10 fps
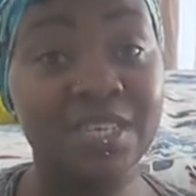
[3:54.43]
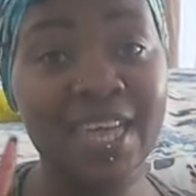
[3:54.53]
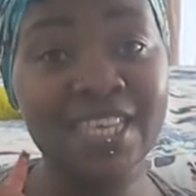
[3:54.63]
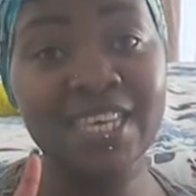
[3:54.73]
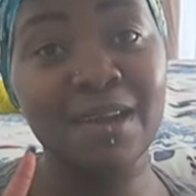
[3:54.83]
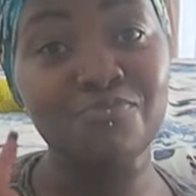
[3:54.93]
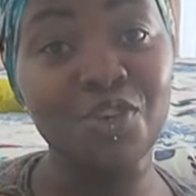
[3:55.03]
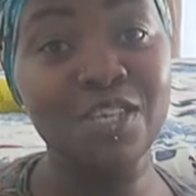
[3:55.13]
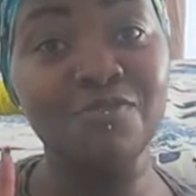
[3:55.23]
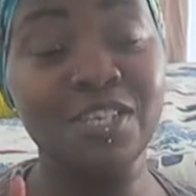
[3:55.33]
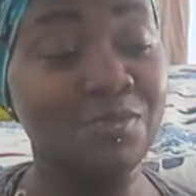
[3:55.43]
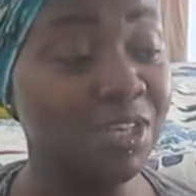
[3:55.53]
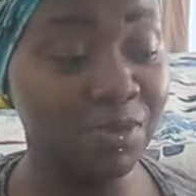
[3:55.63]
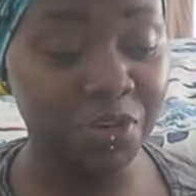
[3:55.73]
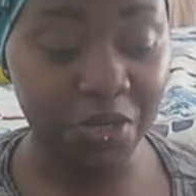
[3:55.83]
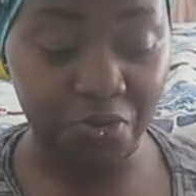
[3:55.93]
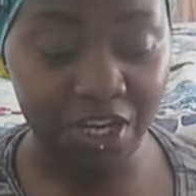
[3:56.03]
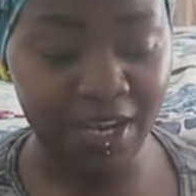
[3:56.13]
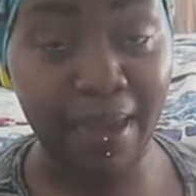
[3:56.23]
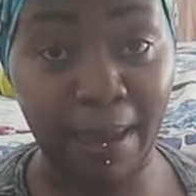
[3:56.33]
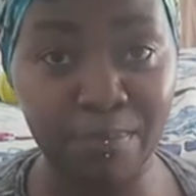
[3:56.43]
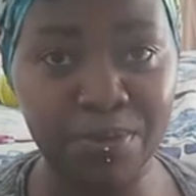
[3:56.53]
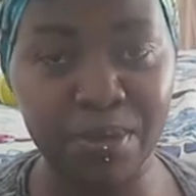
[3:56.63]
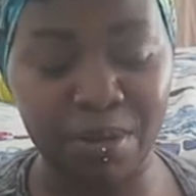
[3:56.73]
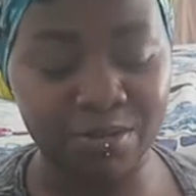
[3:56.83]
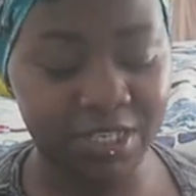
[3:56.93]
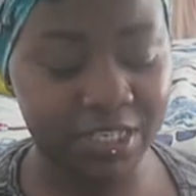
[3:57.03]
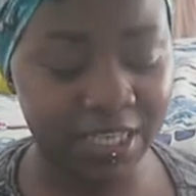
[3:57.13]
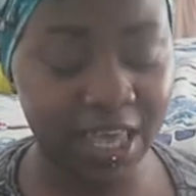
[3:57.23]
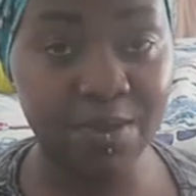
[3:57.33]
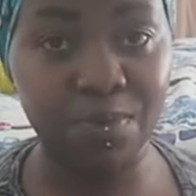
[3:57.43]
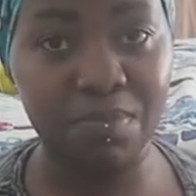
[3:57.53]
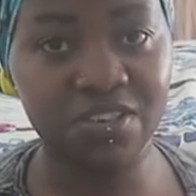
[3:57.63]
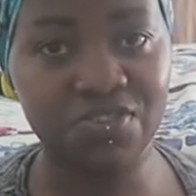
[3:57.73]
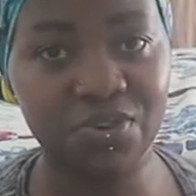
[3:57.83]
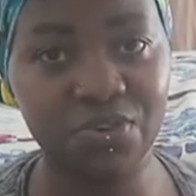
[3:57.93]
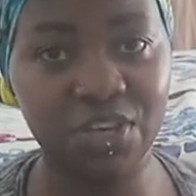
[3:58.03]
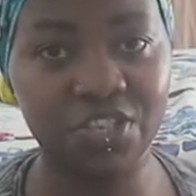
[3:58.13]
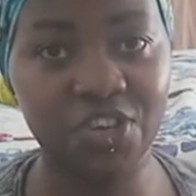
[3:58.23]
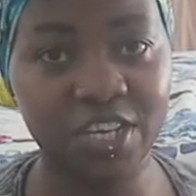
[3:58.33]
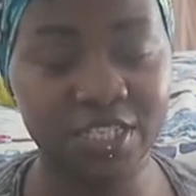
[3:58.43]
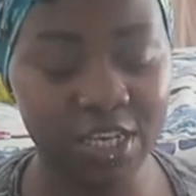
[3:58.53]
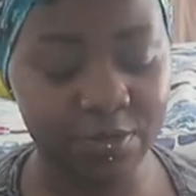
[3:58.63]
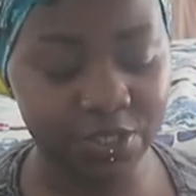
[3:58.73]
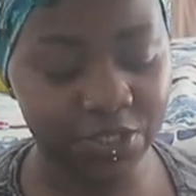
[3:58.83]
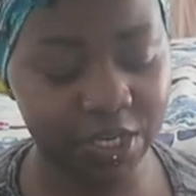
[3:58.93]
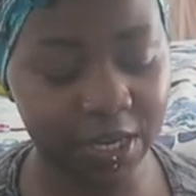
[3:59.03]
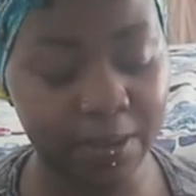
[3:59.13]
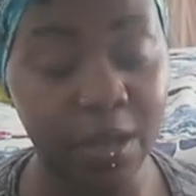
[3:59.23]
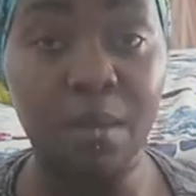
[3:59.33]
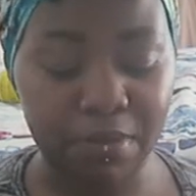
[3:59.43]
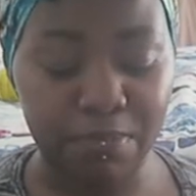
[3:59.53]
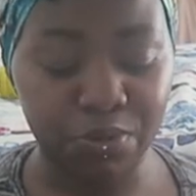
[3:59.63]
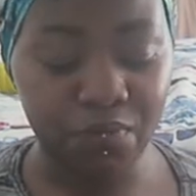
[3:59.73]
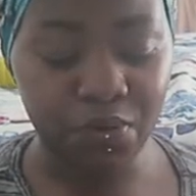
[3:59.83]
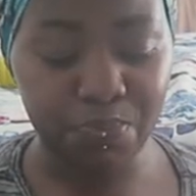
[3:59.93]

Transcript: the other thing i'm really really really really really happy about is that we made a turn at chinatown yesterday my beautiful